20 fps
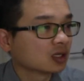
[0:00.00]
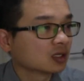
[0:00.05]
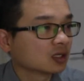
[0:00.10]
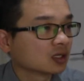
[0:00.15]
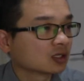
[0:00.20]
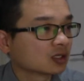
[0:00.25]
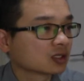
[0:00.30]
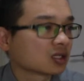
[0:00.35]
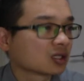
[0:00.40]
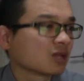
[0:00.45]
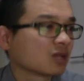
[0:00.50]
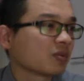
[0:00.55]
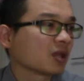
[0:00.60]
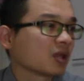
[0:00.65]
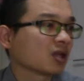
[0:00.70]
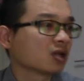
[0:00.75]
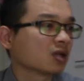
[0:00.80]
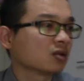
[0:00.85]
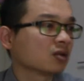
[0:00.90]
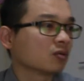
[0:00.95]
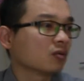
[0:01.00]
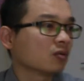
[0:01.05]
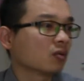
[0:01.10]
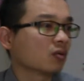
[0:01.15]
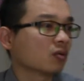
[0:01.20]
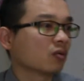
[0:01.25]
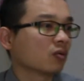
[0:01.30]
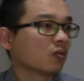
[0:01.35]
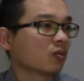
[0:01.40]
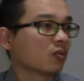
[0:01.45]
Sleeping in
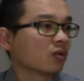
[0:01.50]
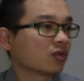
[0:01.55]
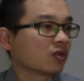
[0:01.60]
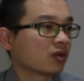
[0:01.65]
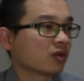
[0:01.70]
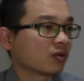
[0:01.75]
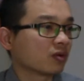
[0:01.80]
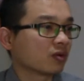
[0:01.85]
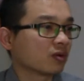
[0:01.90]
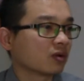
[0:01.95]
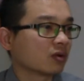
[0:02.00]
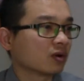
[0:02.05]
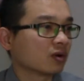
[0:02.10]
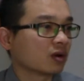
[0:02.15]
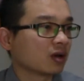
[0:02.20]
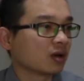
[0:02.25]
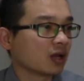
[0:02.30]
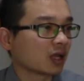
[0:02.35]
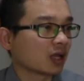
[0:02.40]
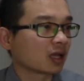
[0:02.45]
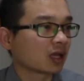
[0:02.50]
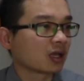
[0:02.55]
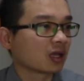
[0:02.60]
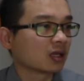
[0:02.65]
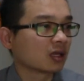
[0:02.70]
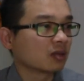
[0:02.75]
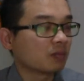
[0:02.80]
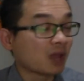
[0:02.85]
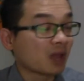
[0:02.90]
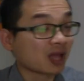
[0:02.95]
with your neck
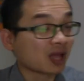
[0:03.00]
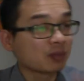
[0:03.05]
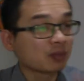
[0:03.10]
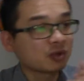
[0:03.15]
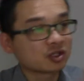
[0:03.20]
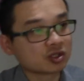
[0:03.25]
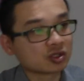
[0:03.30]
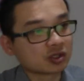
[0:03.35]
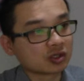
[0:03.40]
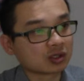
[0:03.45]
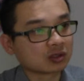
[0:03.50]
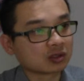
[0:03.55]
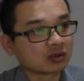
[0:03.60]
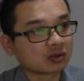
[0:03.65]
in a bad position.